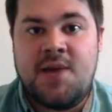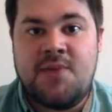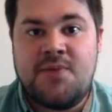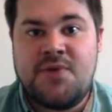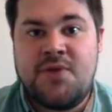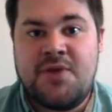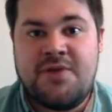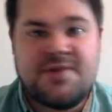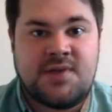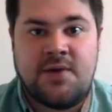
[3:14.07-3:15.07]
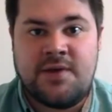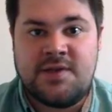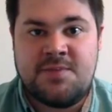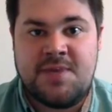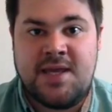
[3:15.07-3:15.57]
so there isn't going
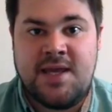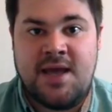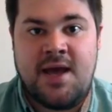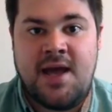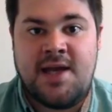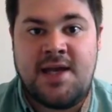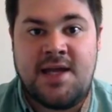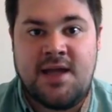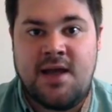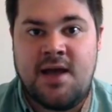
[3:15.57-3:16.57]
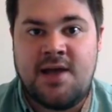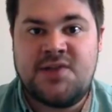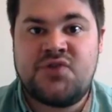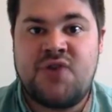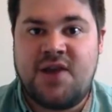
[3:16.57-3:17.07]
to be any
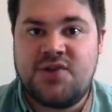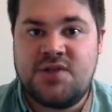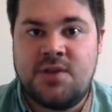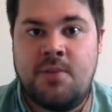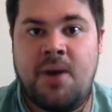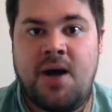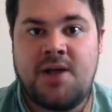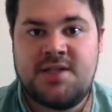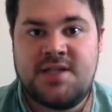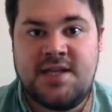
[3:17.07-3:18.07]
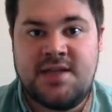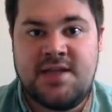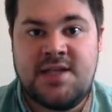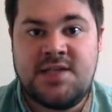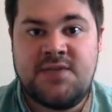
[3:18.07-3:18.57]
distractions part of the
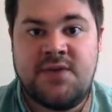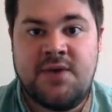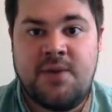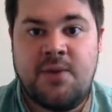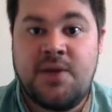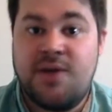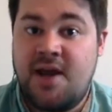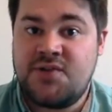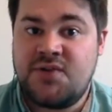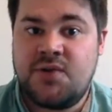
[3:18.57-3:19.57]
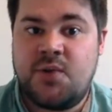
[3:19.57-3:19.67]
interviewer when you're answering the